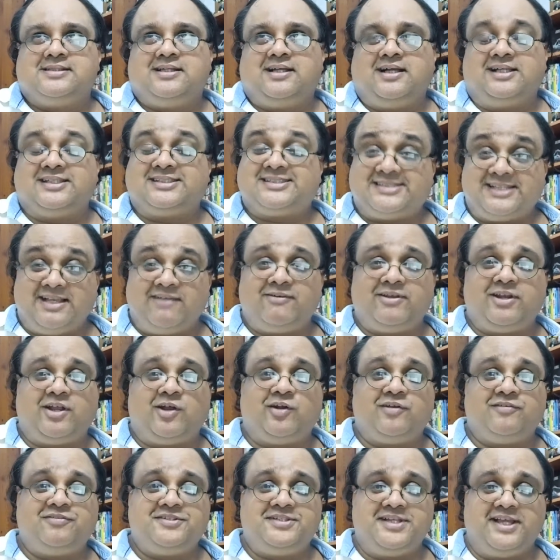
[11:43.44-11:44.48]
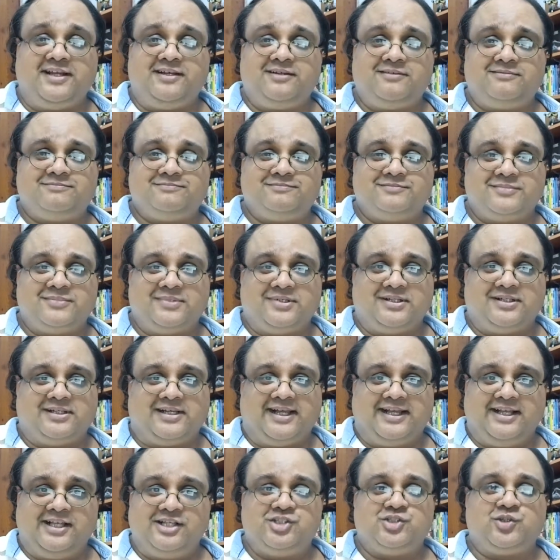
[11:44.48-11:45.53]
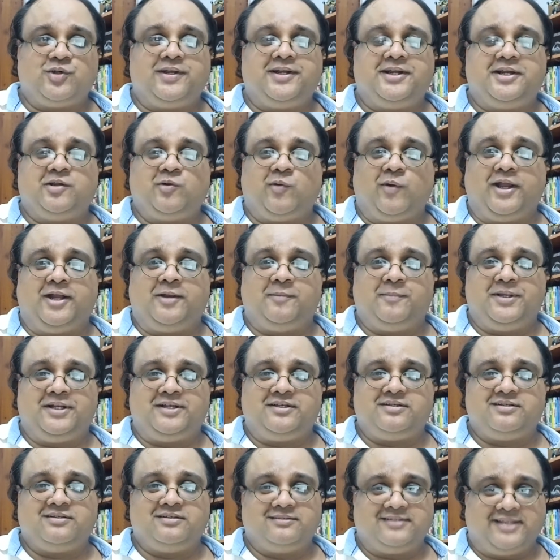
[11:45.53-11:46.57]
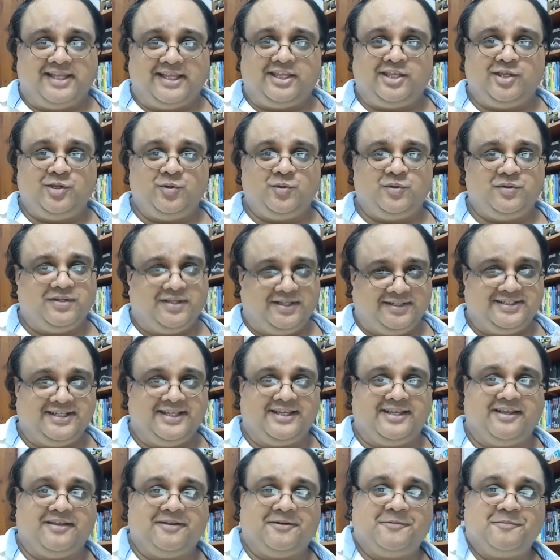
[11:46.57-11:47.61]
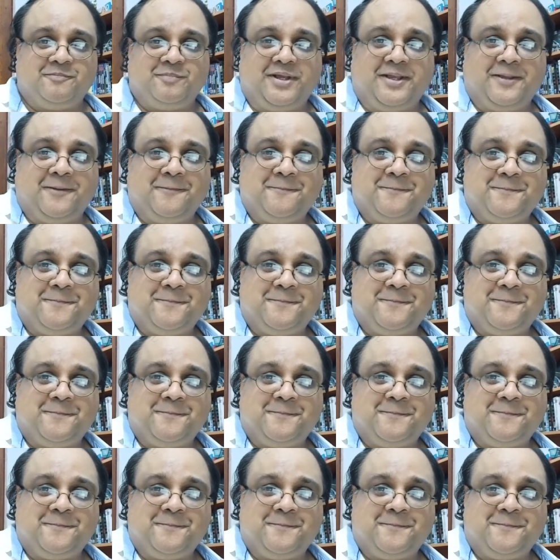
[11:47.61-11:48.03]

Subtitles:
a 7 out of 10. I enjoyed it quite a bit. Thank you and take care. Bye.